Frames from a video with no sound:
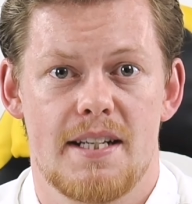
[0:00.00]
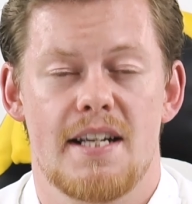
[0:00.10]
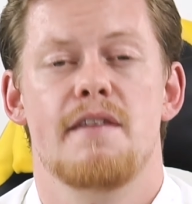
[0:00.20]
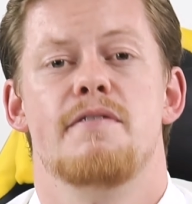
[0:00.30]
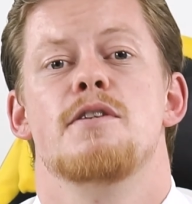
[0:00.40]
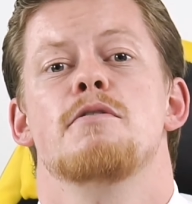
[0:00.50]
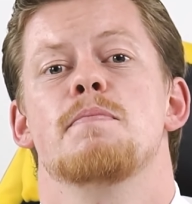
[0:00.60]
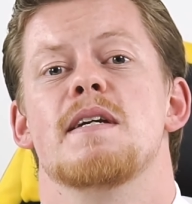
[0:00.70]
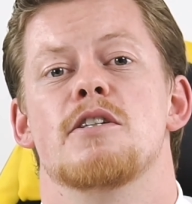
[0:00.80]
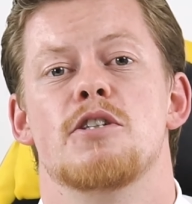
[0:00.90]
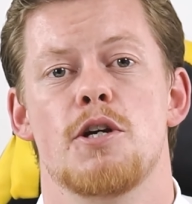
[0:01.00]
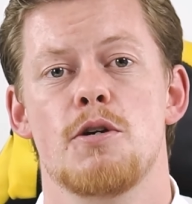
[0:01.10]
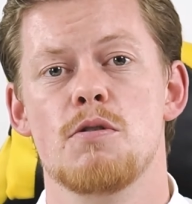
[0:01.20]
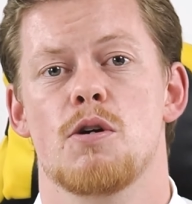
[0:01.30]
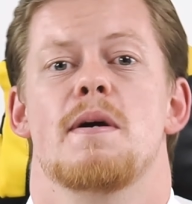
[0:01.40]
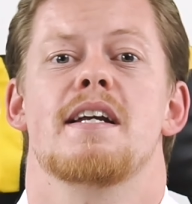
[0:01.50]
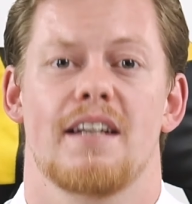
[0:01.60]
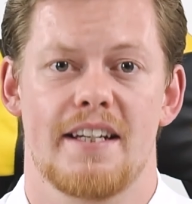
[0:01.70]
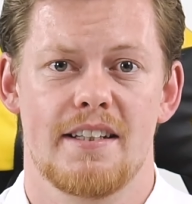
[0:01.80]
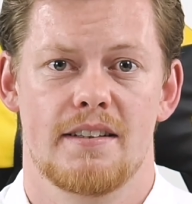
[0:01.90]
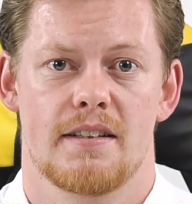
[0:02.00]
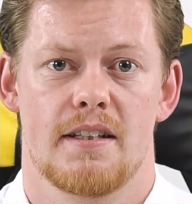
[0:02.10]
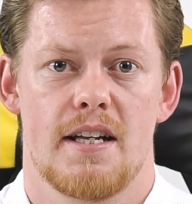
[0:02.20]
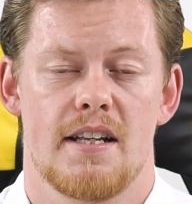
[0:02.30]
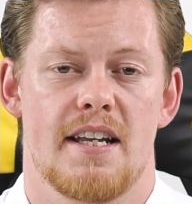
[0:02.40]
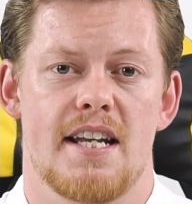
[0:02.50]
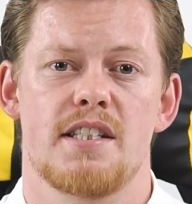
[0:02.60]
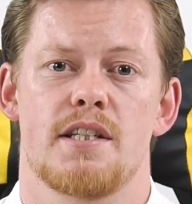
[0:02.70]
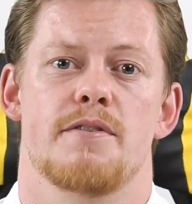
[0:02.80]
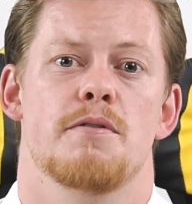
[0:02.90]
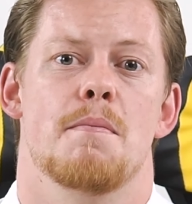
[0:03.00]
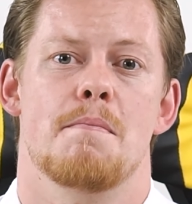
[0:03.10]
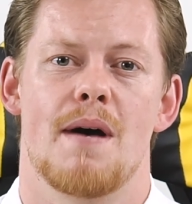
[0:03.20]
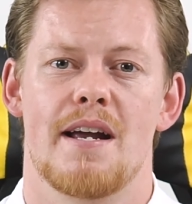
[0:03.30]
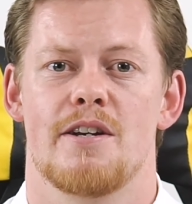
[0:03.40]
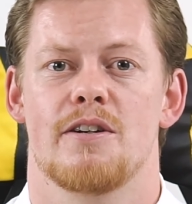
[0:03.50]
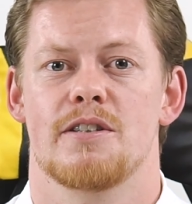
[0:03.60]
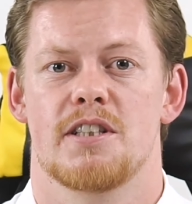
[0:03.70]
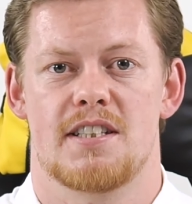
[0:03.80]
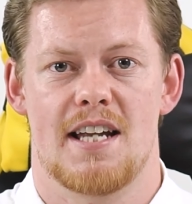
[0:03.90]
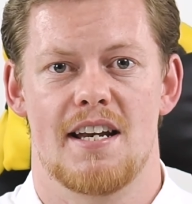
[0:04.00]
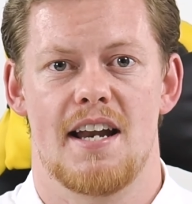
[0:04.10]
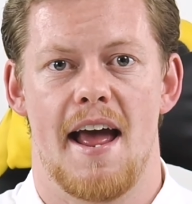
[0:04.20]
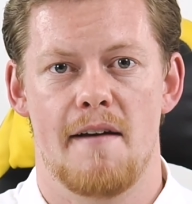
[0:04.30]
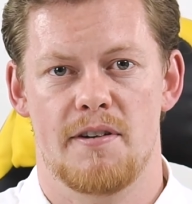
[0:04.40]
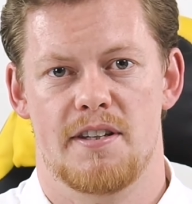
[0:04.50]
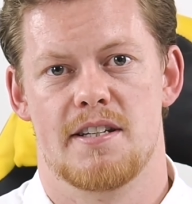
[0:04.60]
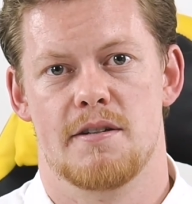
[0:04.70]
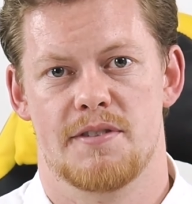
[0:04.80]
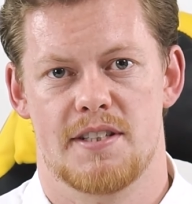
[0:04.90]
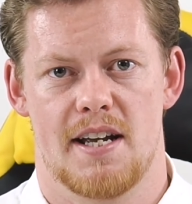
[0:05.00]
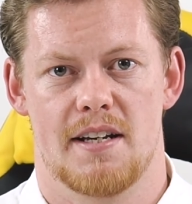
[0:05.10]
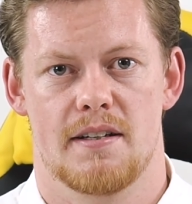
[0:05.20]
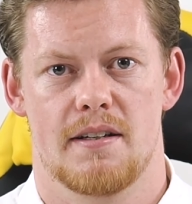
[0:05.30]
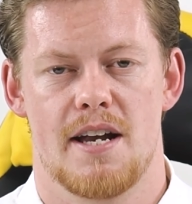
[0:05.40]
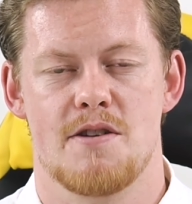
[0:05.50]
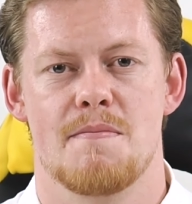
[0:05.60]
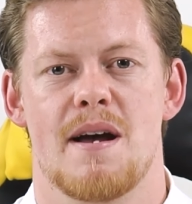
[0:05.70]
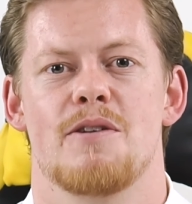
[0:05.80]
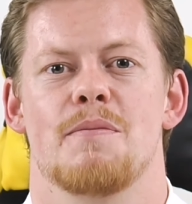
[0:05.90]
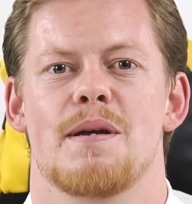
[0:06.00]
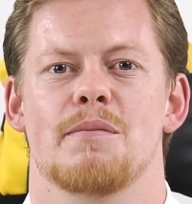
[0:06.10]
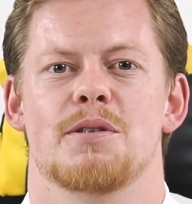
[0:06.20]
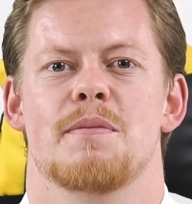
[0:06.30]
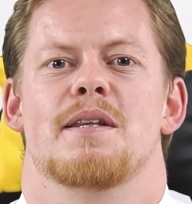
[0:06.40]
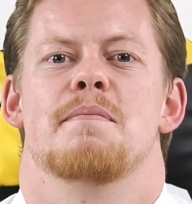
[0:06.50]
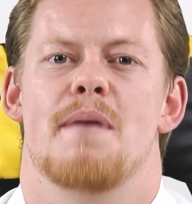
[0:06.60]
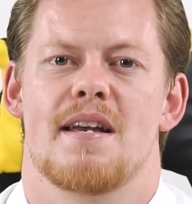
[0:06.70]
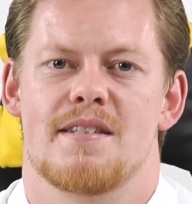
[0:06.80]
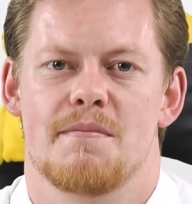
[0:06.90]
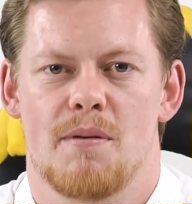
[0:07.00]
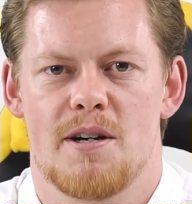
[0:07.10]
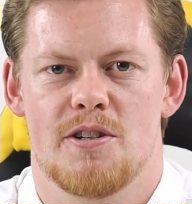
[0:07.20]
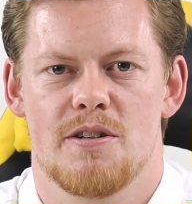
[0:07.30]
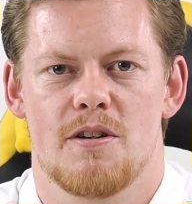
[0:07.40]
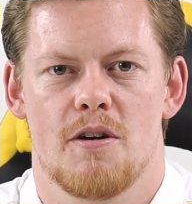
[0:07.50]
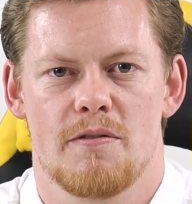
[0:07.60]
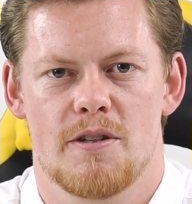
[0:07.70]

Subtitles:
If you speak too quickly, the interviewer might not understand everything you've said and you might not be able to make the best impression of